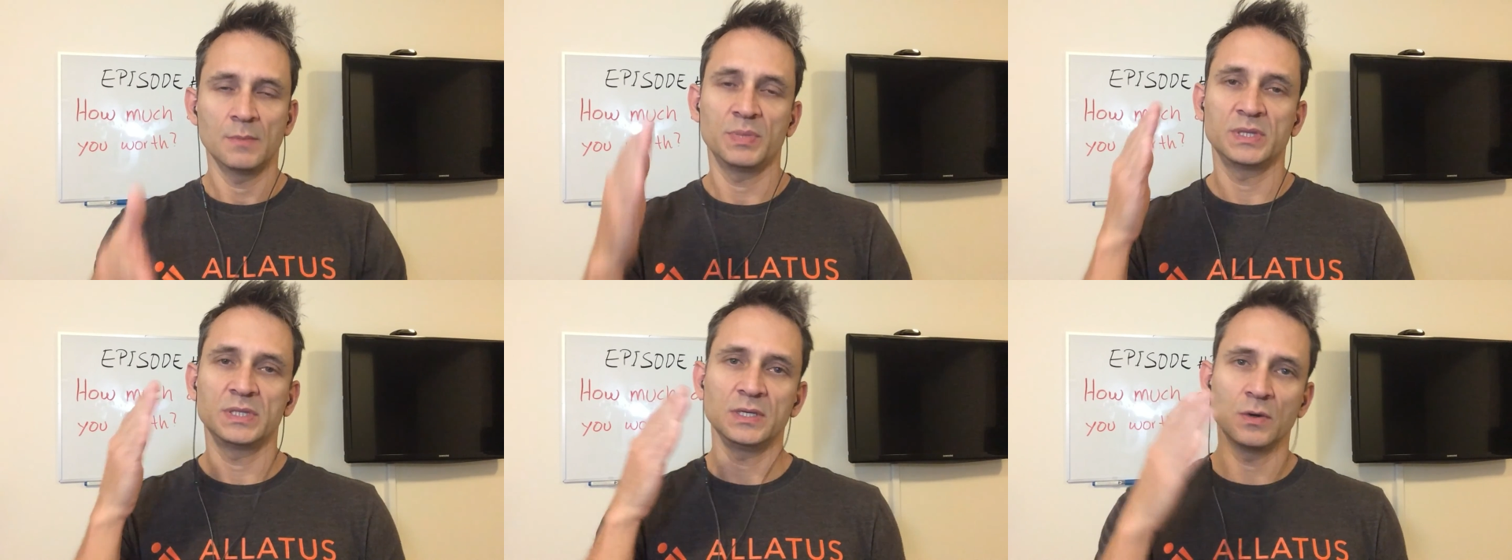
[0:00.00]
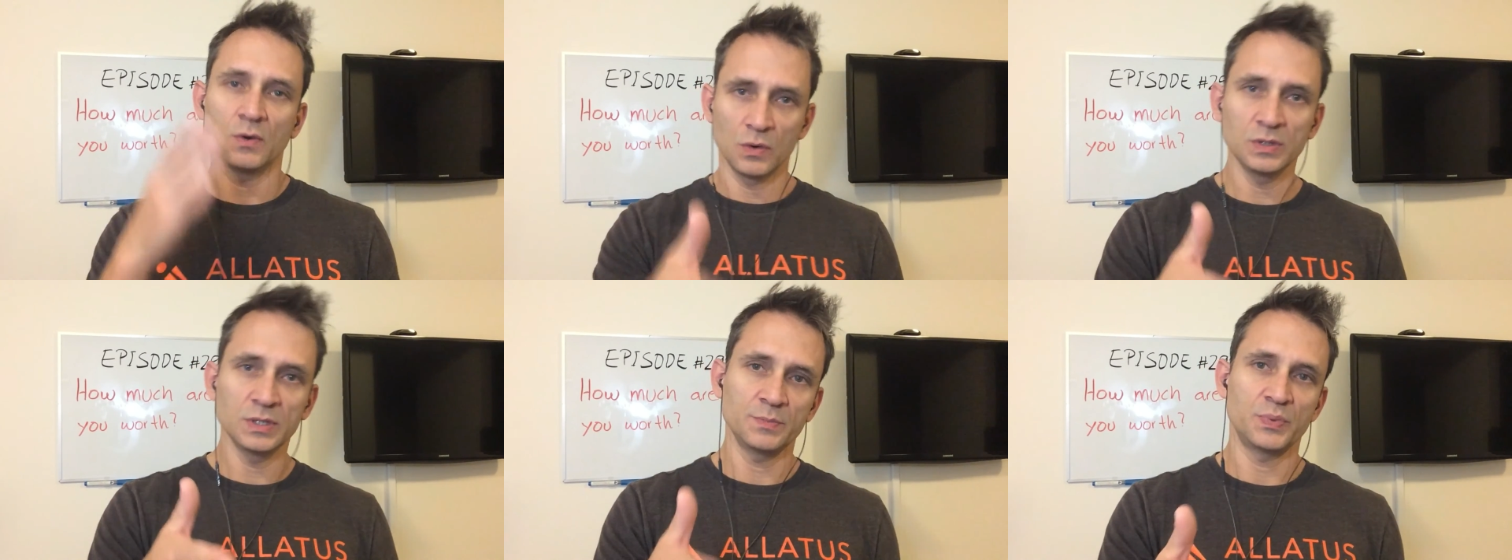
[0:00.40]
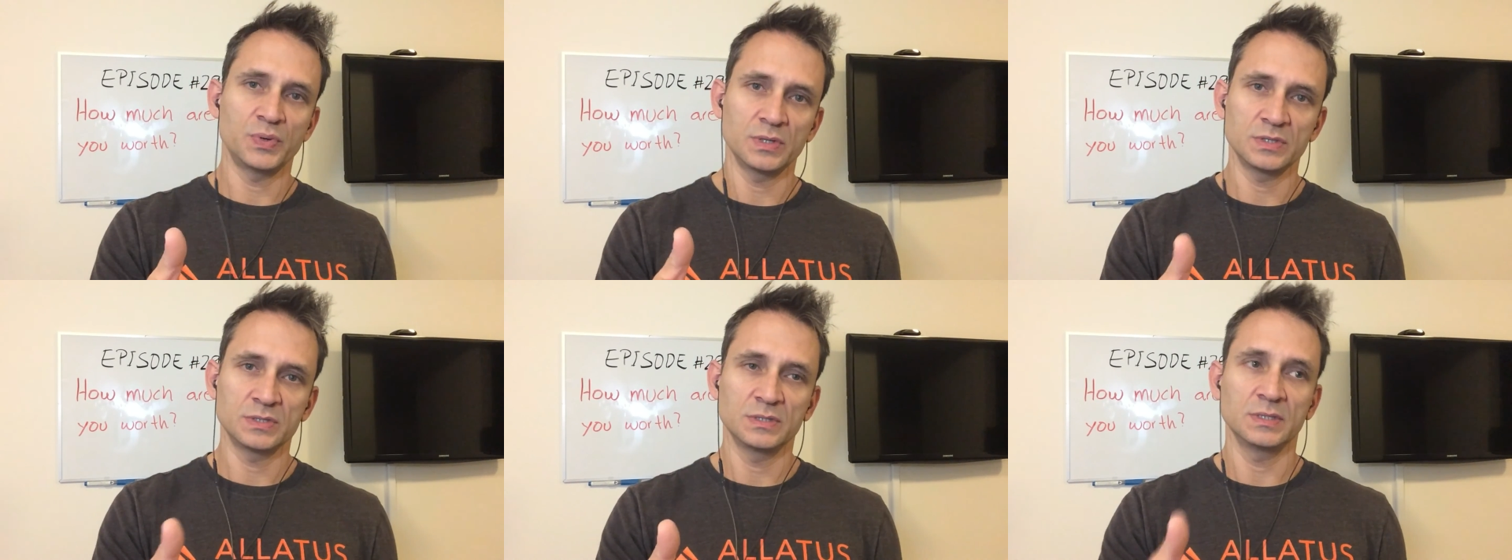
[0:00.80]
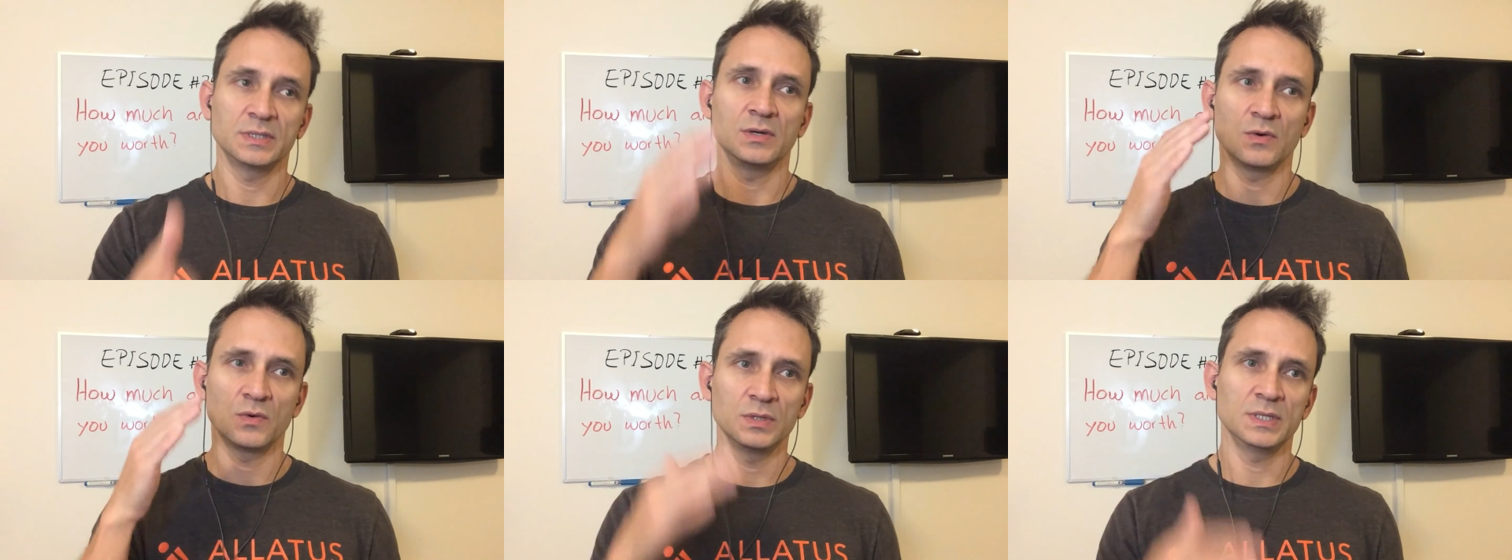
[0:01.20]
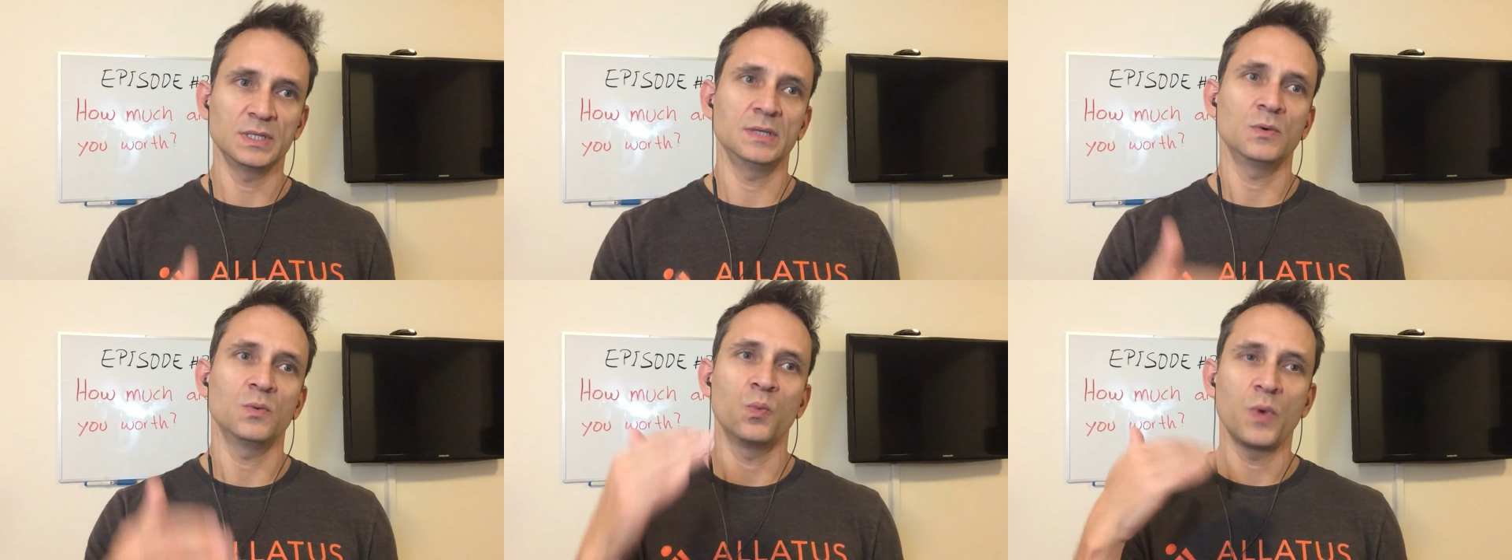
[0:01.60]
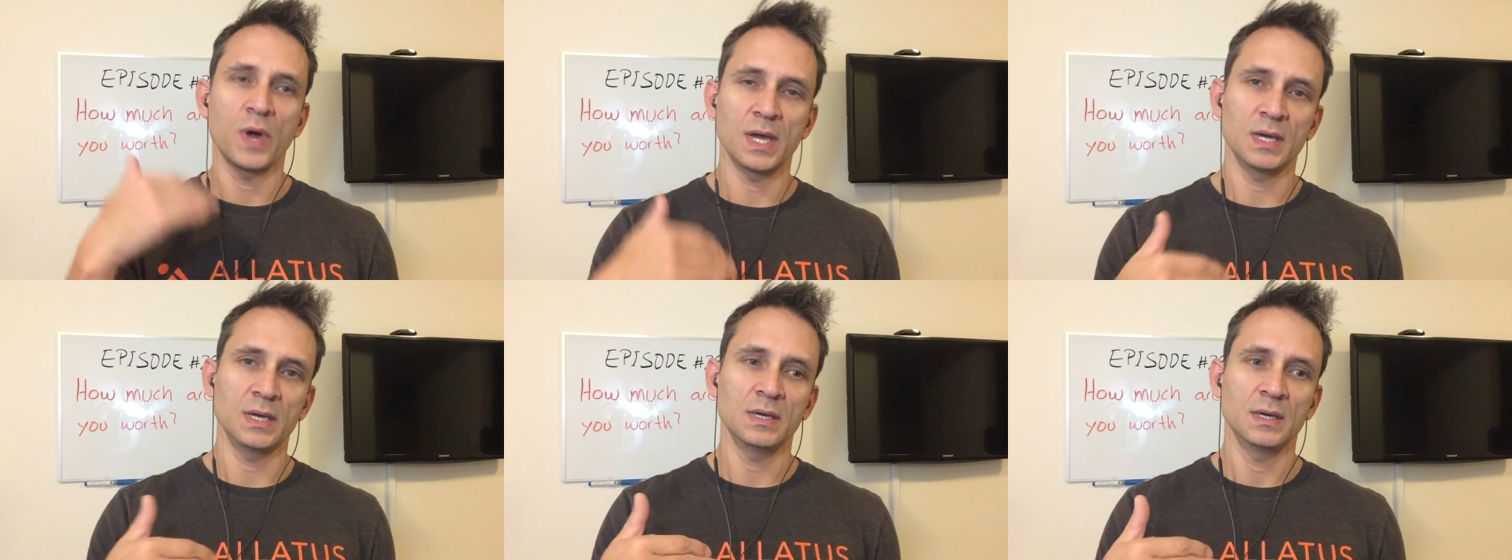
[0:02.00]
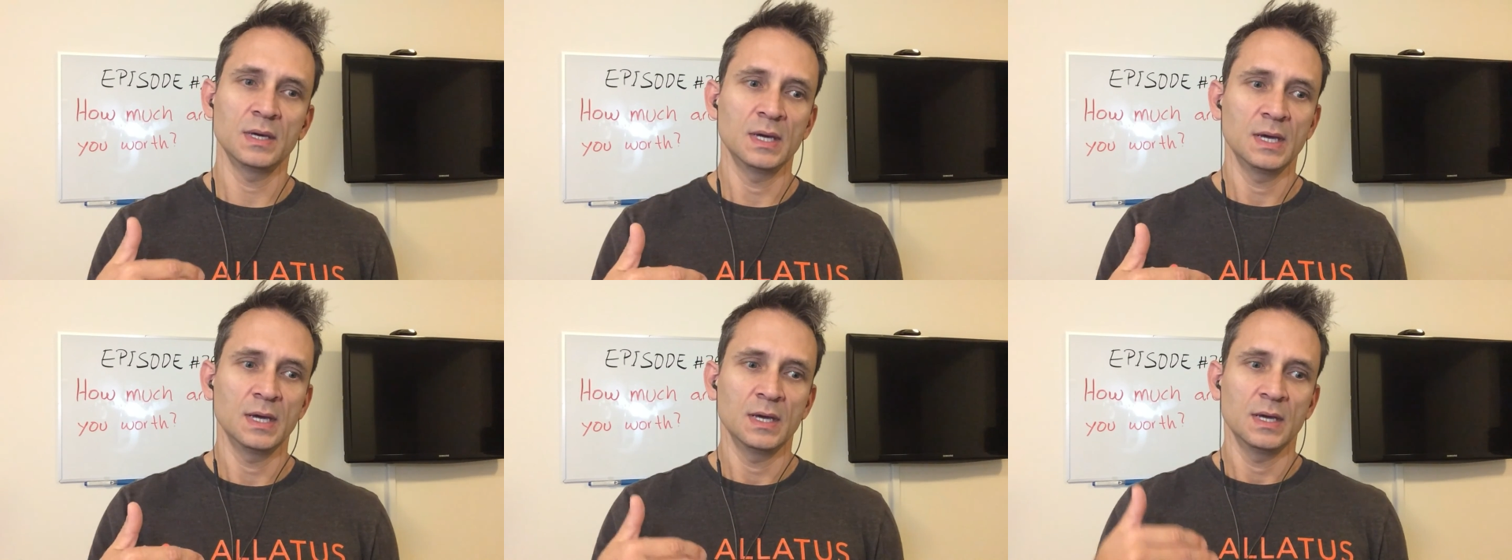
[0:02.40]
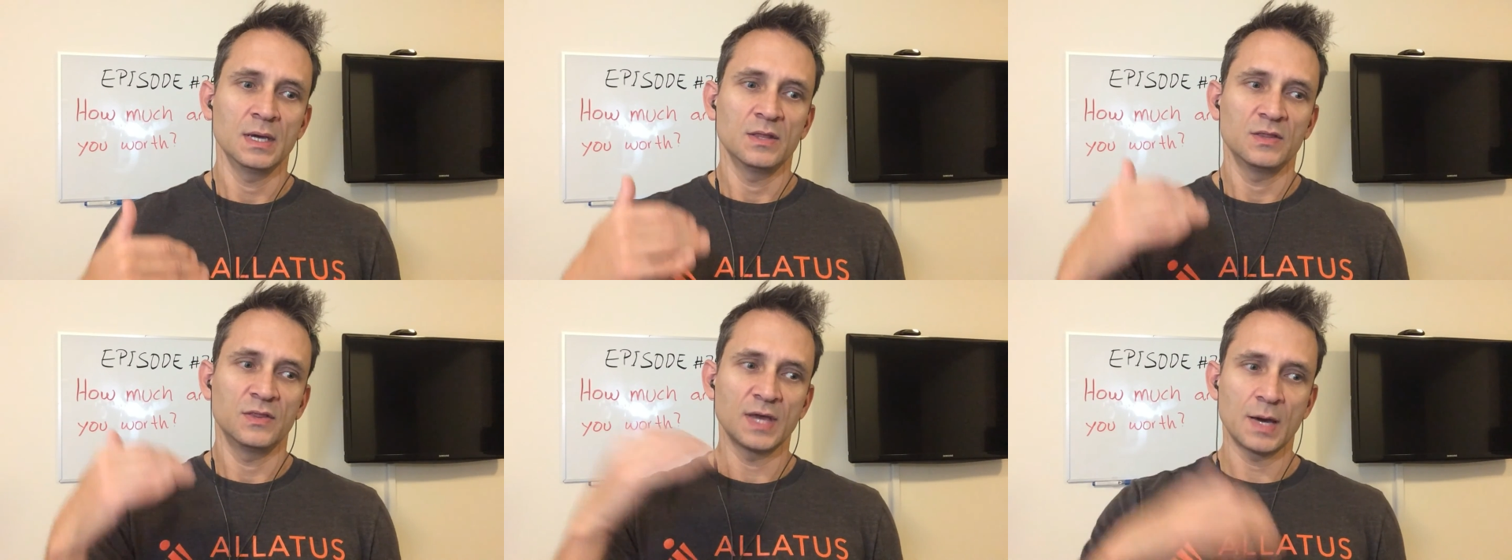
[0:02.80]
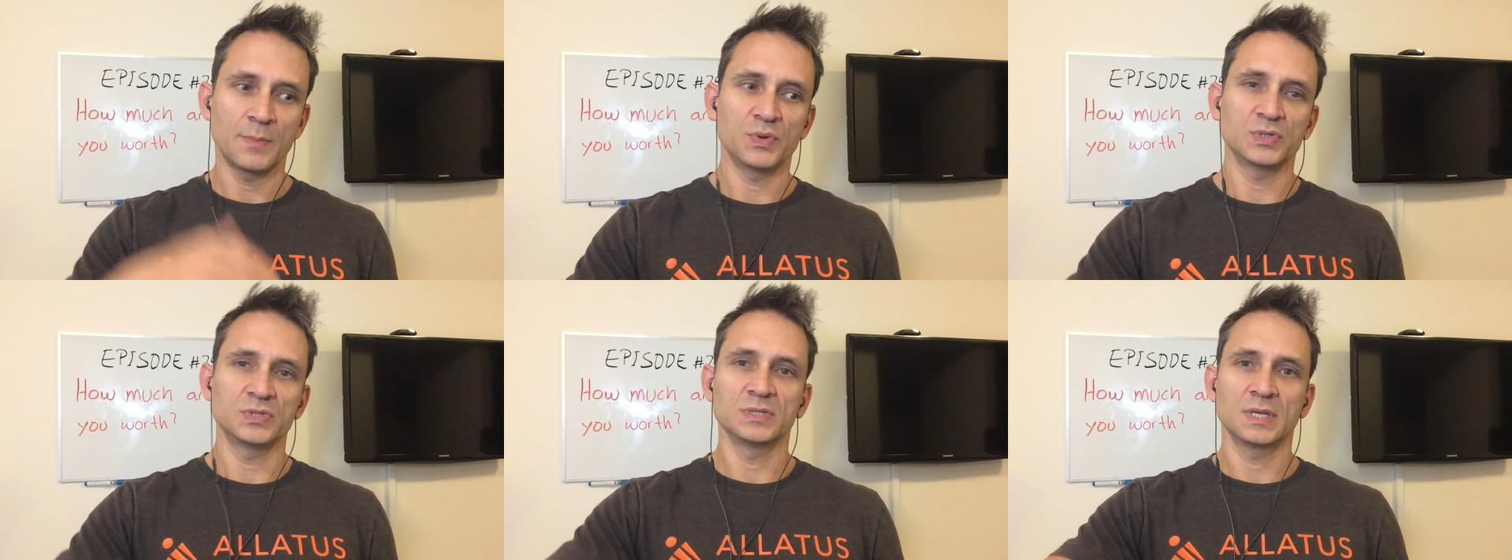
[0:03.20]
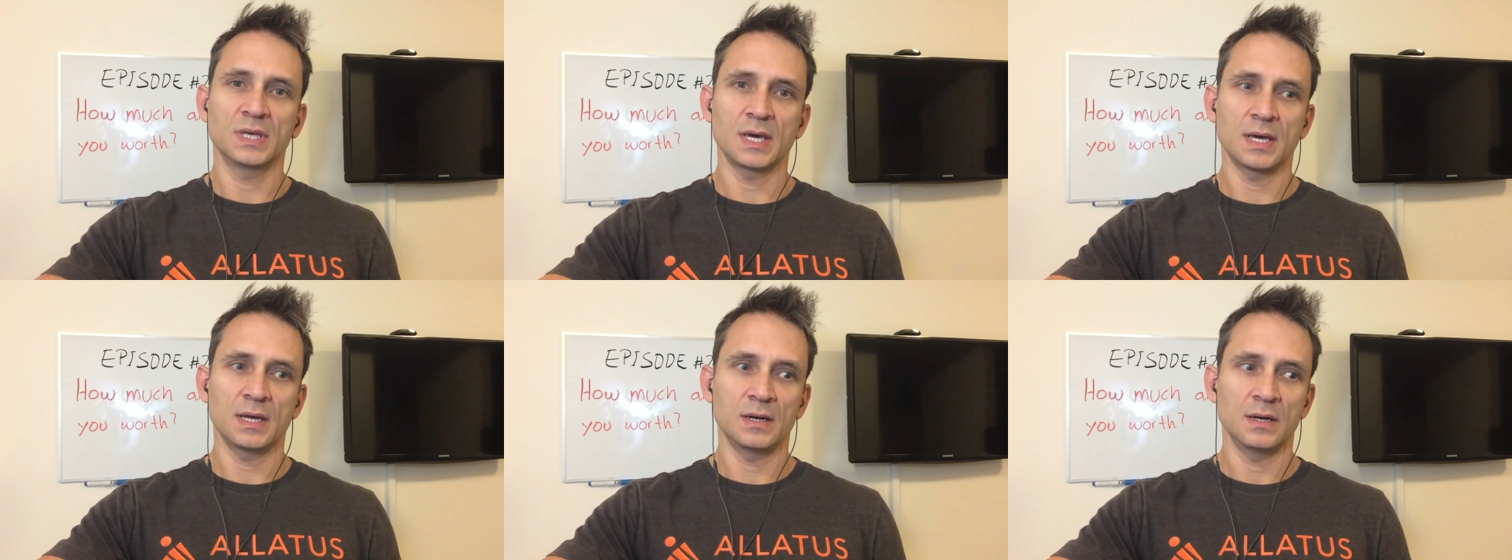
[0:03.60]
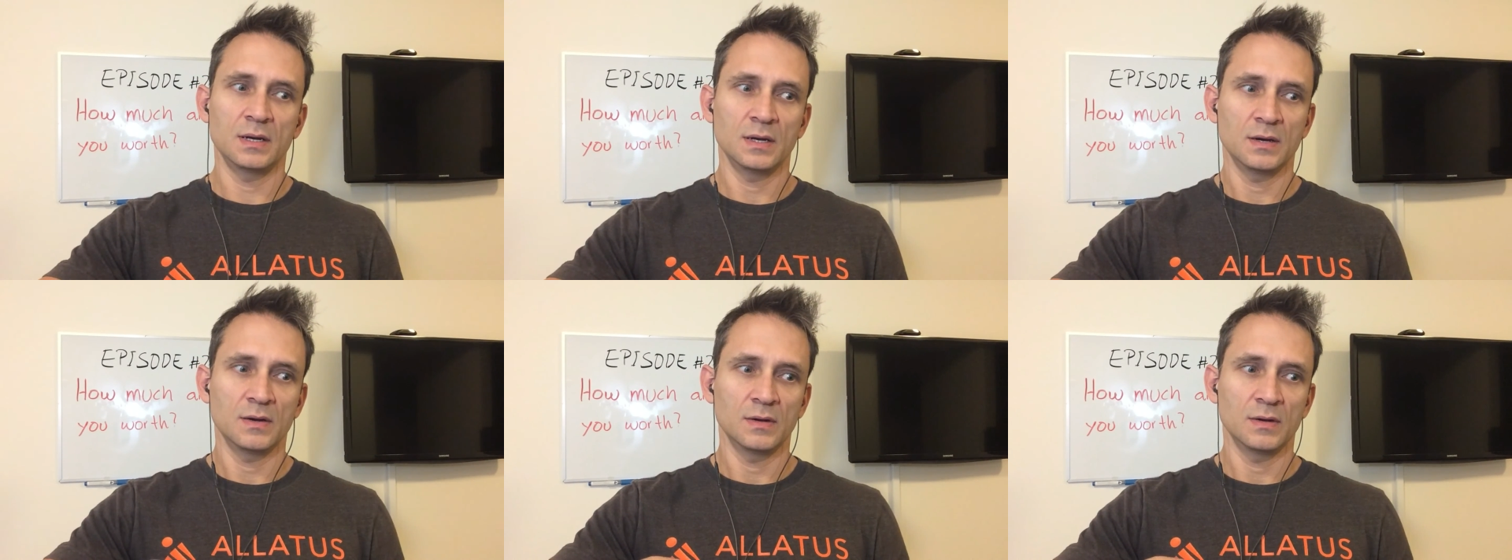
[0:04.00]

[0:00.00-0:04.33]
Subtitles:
But the only way that person can